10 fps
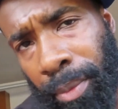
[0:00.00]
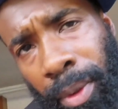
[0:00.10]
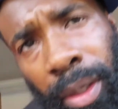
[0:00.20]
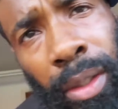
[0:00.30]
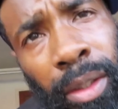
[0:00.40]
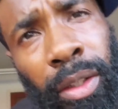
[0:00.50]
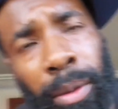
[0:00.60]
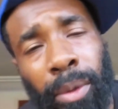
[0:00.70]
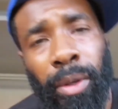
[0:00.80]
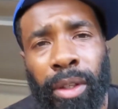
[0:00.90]

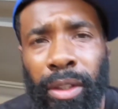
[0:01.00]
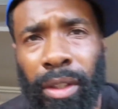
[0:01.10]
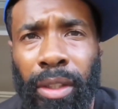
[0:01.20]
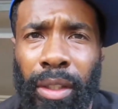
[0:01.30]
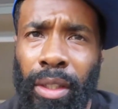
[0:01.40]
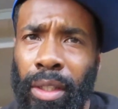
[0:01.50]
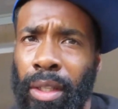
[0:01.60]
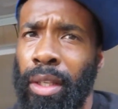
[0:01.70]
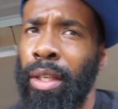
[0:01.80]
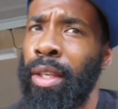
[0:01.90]
to get
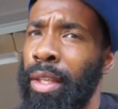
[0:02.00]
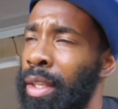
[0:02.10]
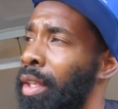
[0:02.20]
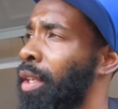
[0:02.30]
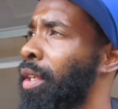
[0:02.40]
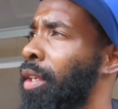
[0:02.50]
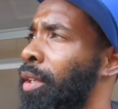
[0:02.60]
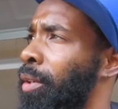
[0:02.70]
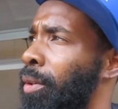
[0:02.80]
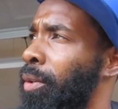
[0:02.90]
a
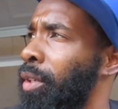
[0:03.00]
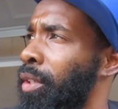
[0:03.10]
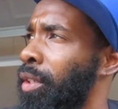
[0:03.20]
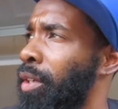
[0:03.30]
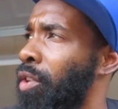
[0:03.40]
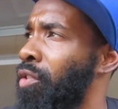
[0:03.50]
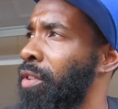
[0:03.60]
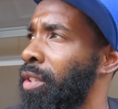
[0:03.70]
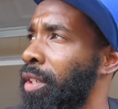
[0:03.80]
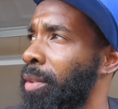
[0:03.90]

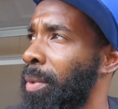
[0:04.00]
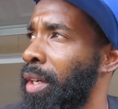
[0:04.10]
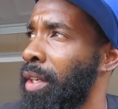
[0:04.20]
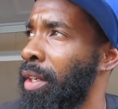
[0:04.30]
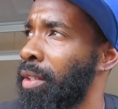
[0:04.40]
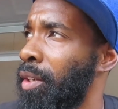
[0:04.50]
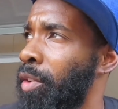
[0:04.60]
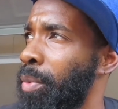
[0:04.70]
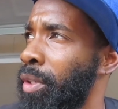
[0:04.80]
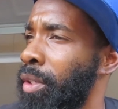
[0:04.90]
COVID test, man. They
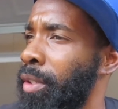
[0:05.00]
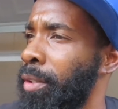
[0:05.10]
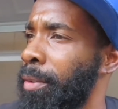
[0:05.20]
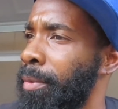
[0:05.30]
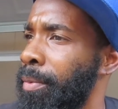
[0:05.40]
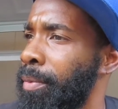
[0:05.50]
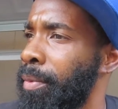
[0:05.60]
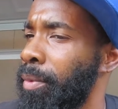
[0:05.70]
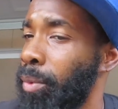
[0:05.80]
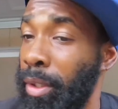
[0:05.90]
told me well,
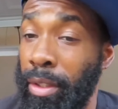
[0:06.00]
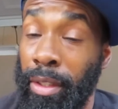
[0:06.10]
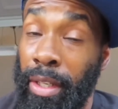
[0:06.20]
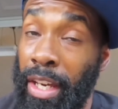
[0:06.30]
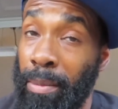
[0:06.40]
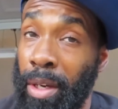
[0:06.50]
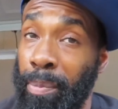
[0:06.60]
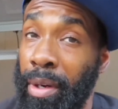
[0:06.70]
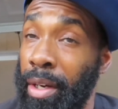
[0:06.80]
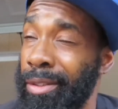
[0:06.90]
it came back
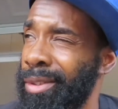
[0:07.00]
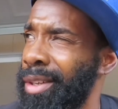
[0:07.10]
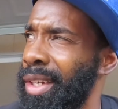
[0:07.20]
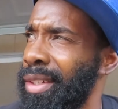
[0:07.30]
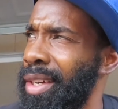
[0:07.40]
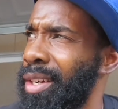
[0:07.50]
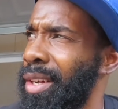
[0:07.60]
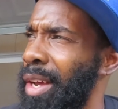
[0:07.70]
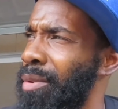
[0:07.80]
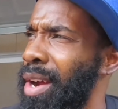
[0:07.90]
positive. I was like, damn,
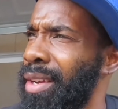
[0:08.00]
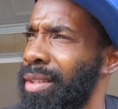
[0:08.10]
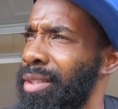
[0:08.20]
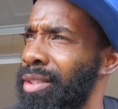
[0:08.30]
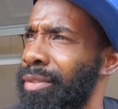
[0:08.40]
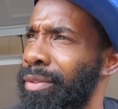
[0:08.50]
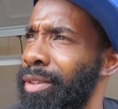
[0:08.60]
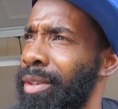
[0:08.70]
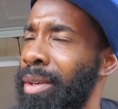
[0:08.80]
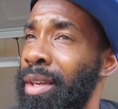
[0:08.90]
like where I get this shit
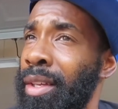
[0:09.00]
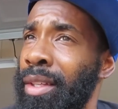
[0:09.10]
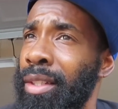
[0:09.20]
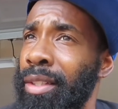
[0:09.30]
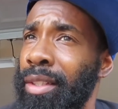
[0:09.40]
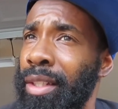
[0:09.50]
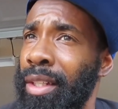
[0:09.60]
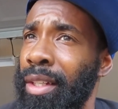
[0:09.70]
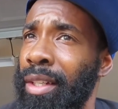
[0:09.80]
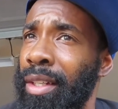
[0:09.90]
from?
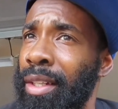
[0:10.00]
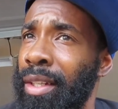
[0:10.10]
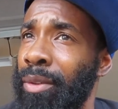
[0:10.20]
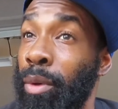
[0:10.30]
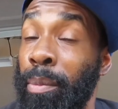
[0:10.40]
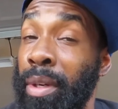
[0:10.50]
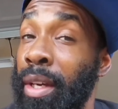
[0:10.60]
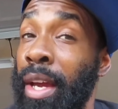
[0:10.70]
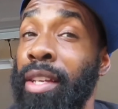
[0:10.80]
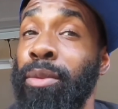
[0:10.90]
Then me and
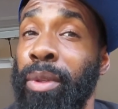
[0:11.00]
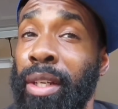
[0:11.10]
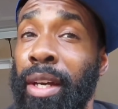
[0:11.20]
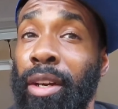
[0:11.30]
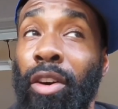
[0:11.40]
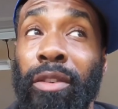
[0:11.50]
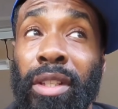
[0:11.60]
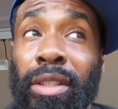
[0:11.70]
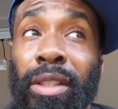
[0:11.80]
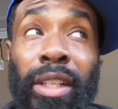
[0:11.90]
Ashley went and got a COVID
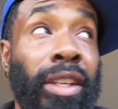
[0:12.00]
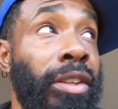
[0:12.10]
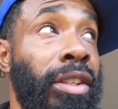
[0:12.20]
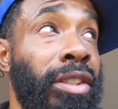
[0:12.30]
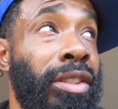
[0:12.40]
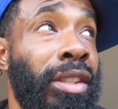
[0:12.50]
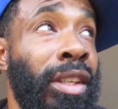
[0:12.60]
test together, because